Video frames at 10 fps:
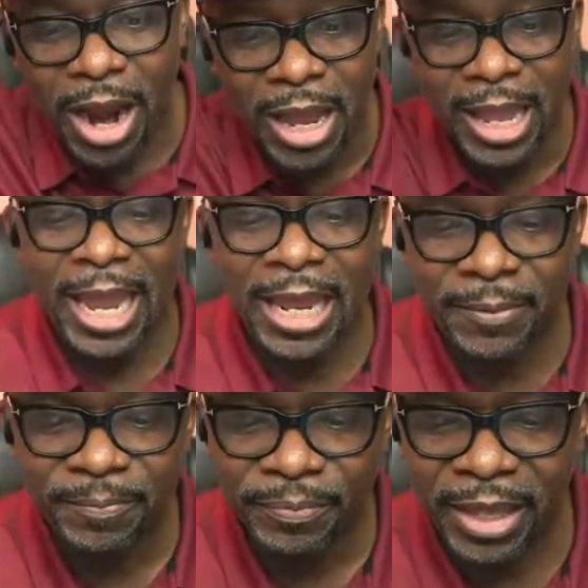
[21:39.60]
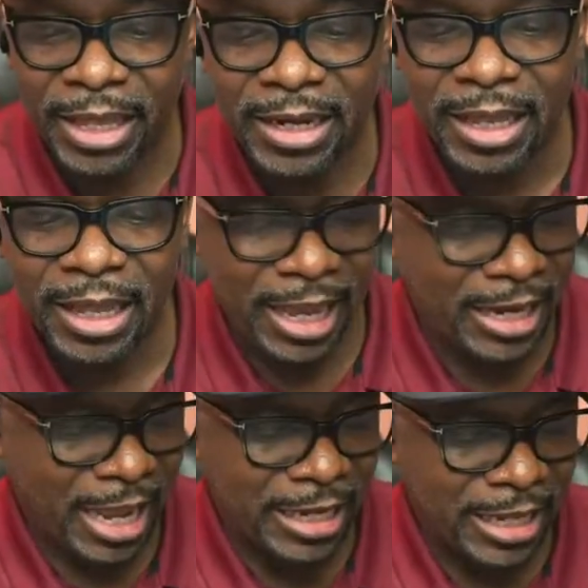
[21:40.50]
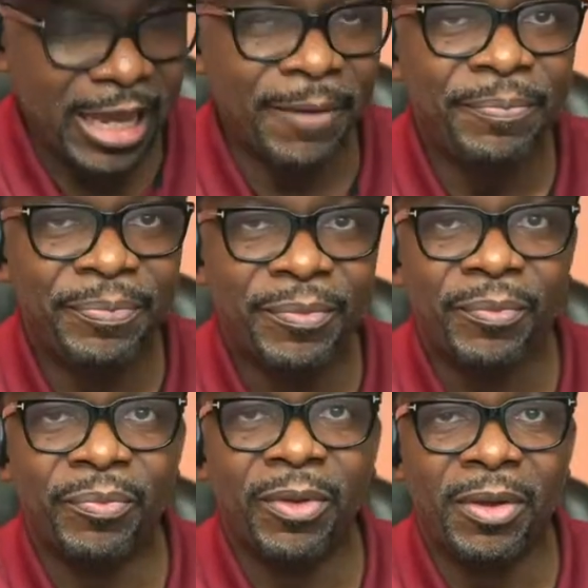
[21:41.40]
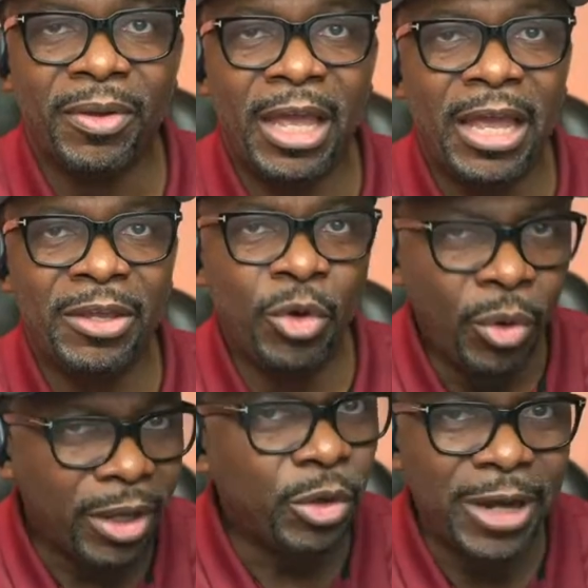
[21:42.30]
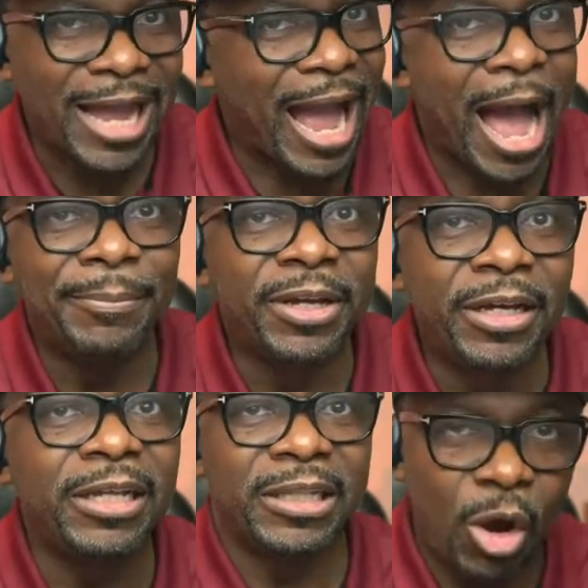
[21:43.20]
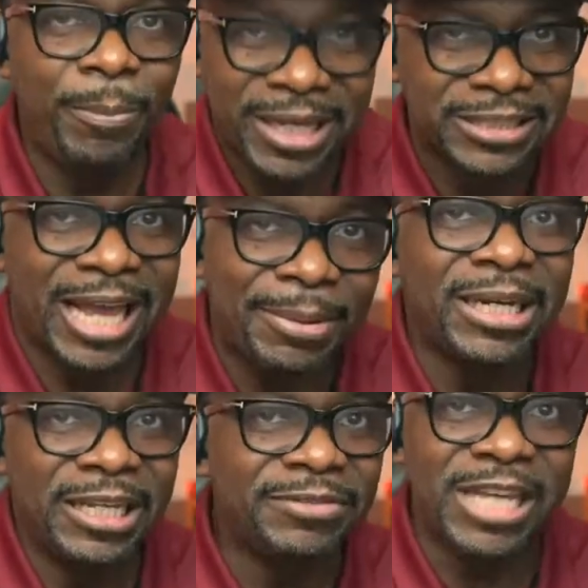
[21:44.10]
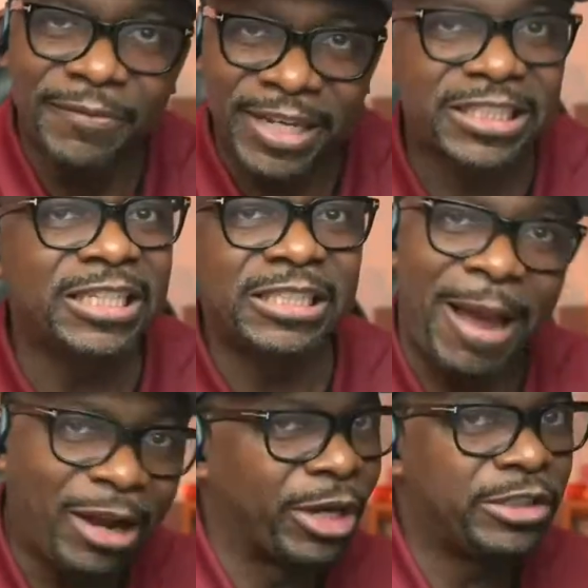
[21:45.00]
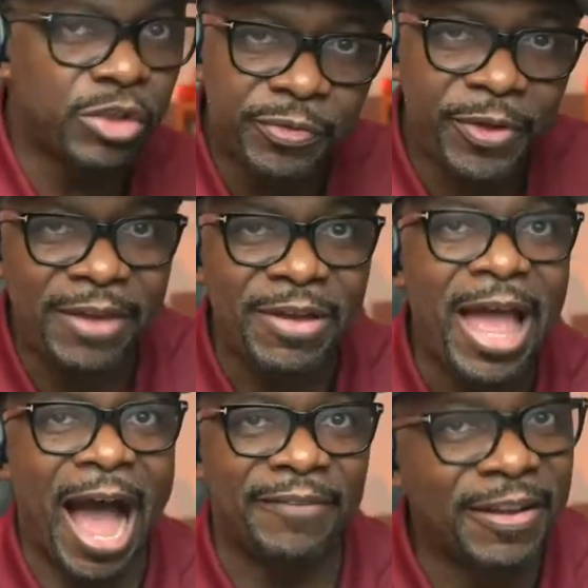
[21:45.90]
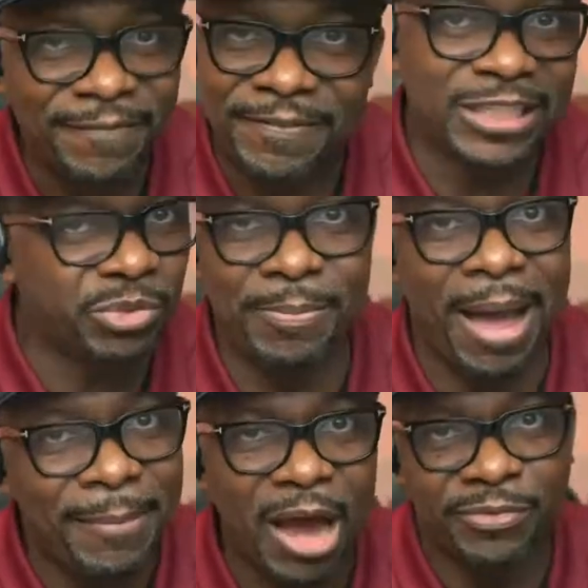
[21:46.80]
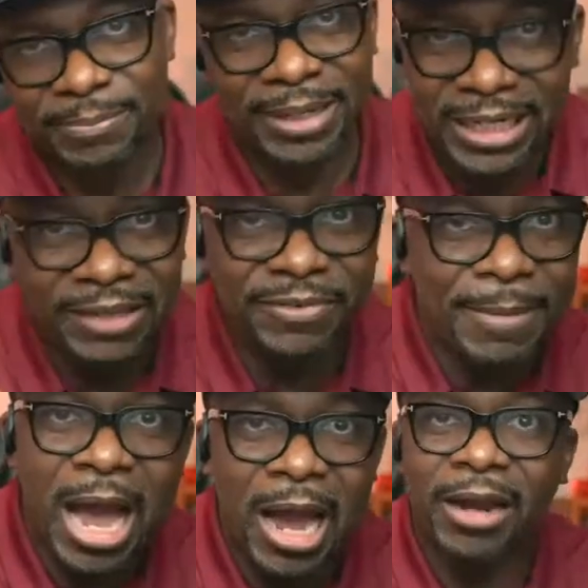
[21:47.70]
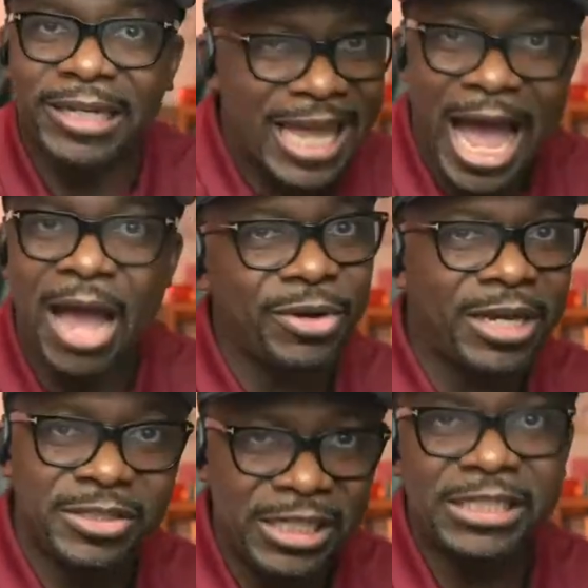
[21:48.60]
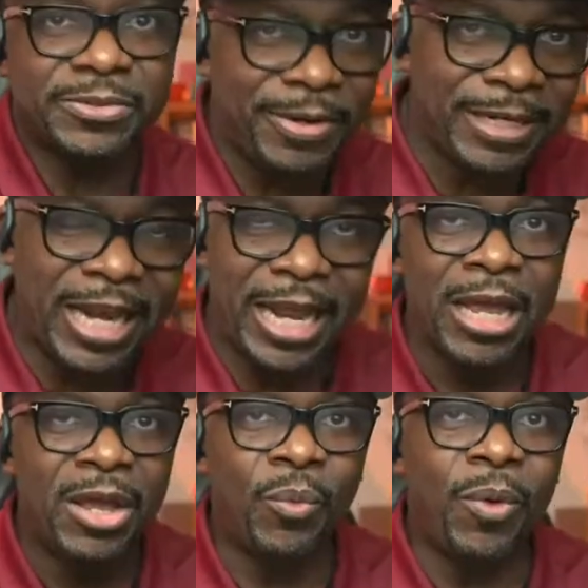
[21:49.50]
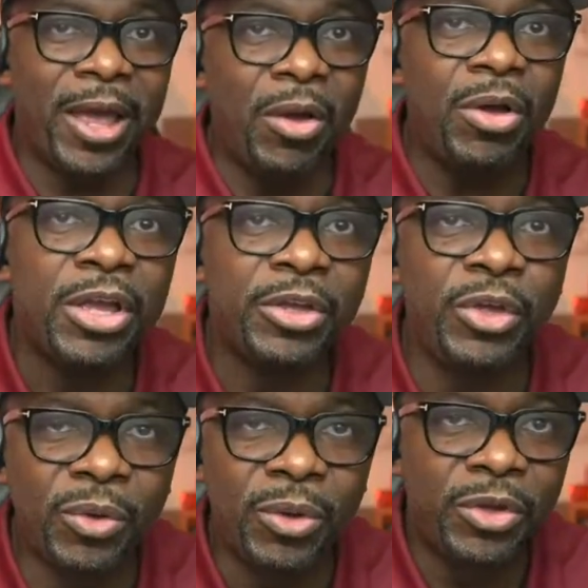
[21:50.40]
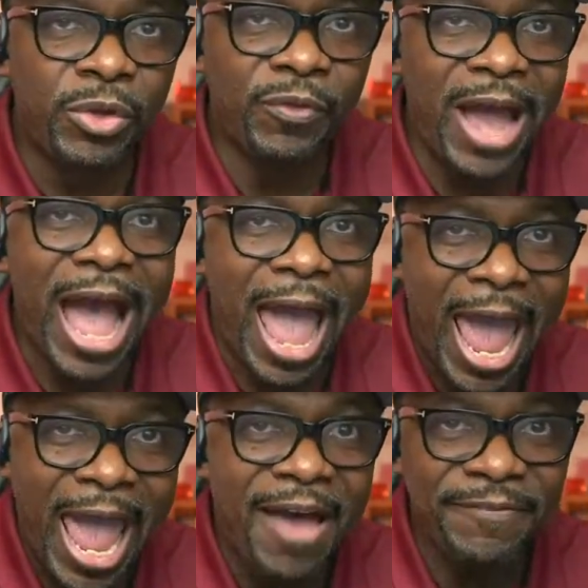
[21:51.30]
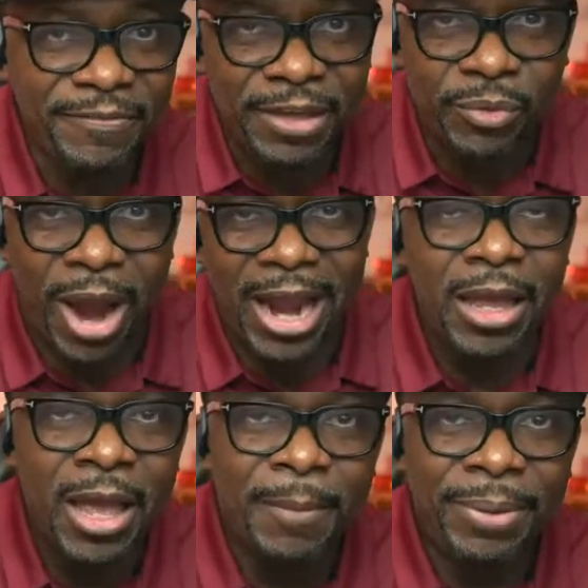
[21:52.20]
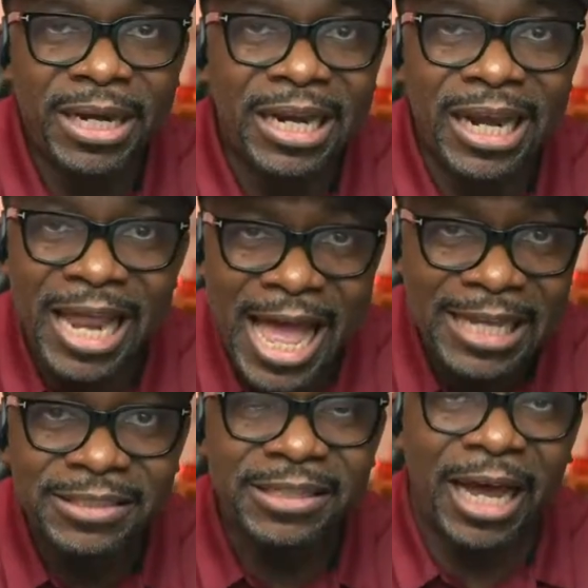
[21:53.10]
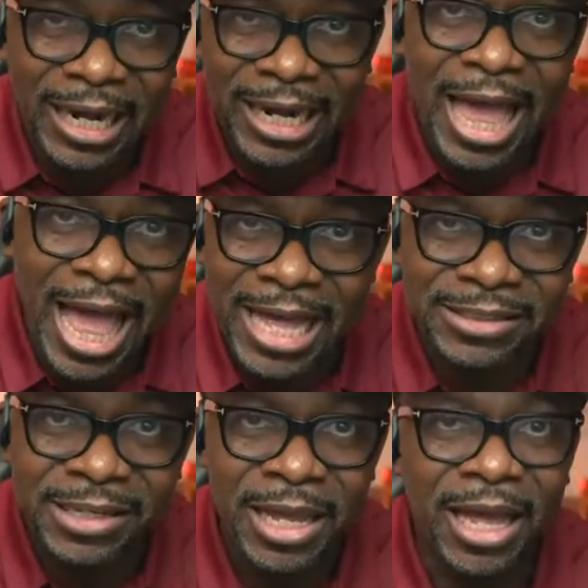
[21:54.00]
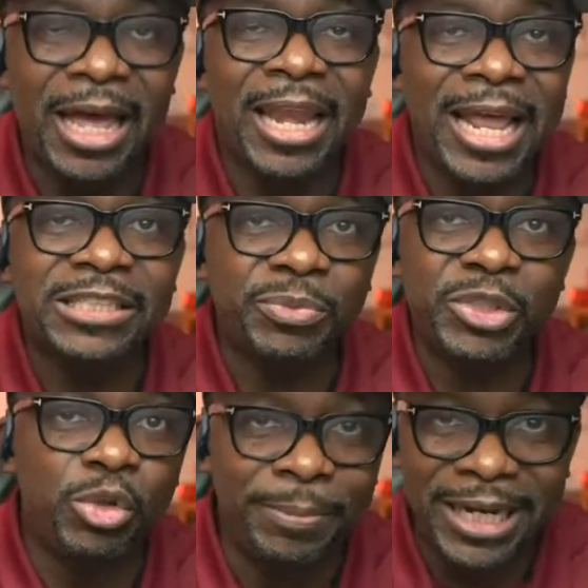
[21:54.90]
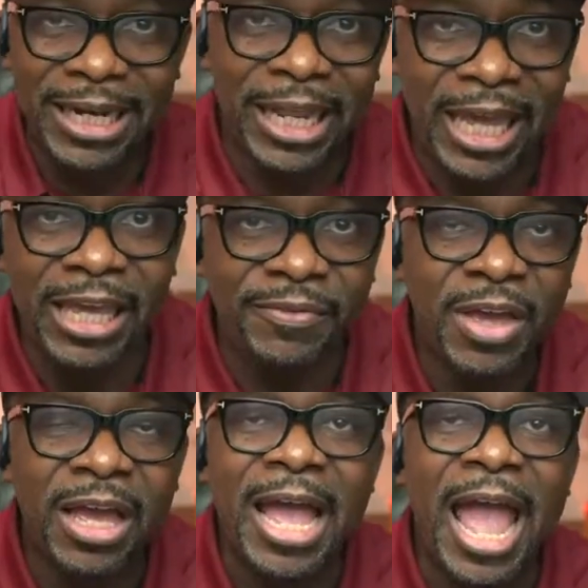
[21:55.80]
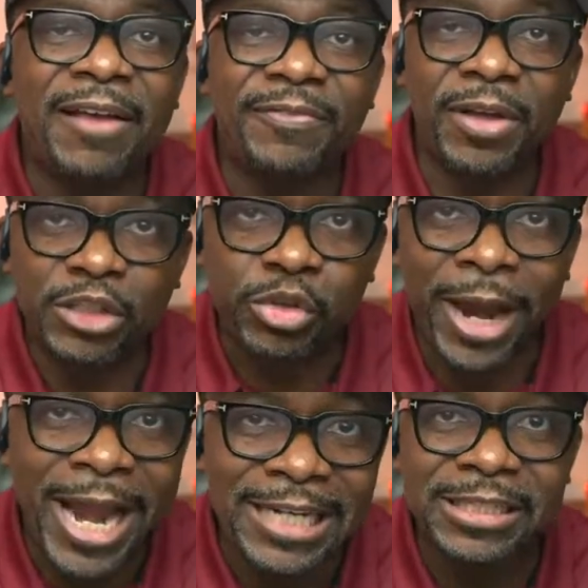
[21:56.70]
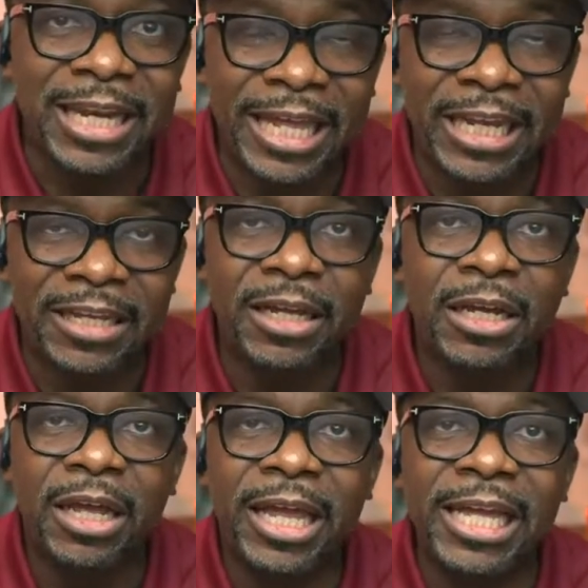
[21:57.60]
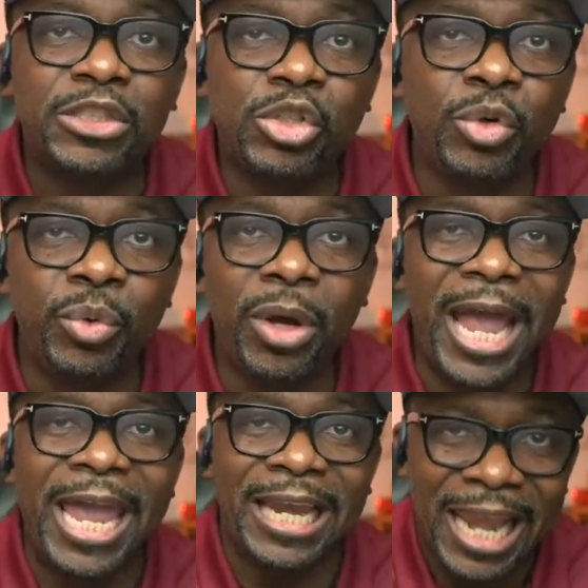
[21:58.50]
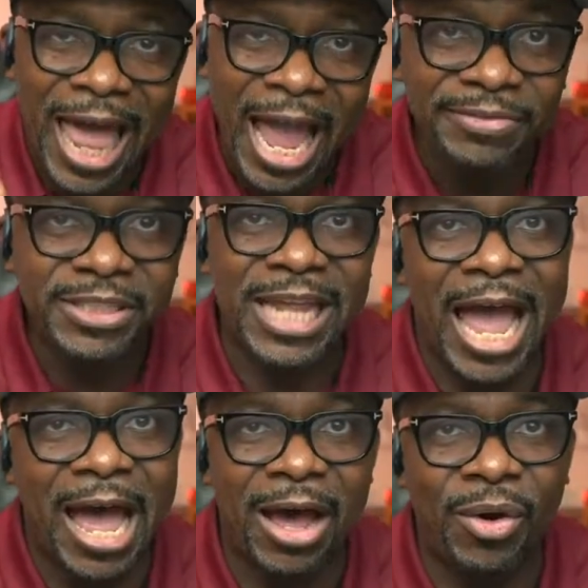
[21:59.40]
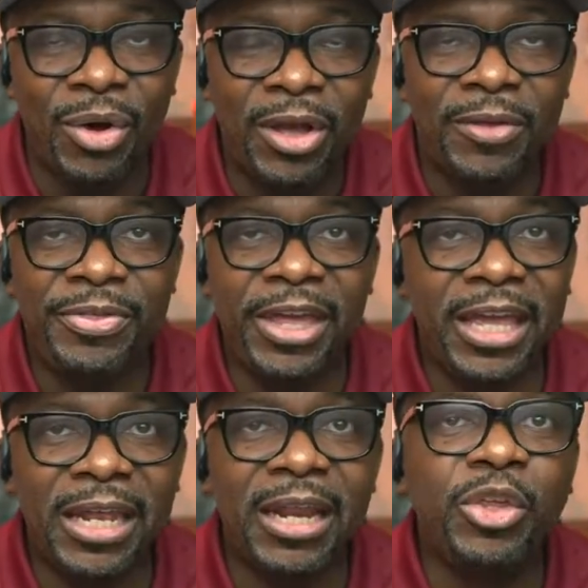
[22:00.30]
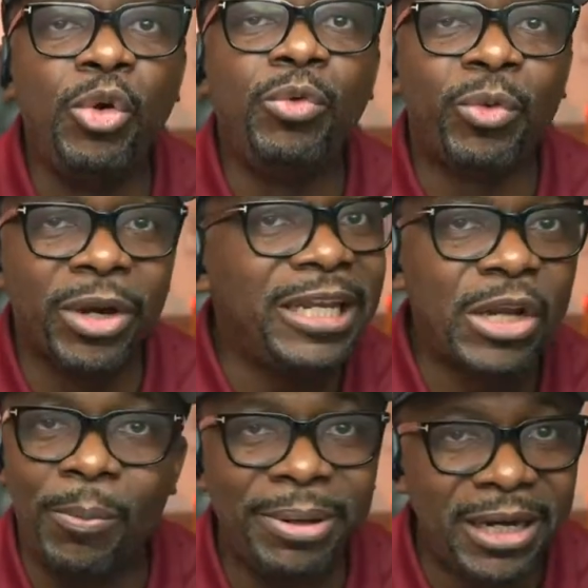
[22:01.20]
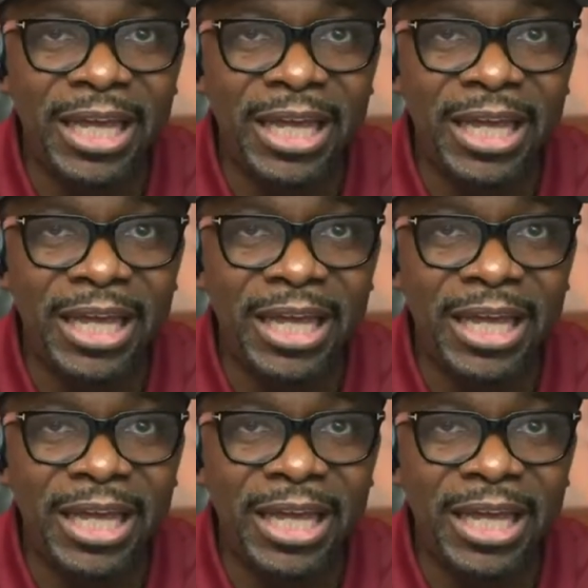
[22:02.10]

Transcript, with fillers: are. And, and, and, and then and you you like i'm good though because i believe salvation is by grace through faith i've confessed with my mouth and believe in my heart that god raised jesus from the dead well you you got half of it right but unless unless unless what you believe have translated into a lifestyle then you really don't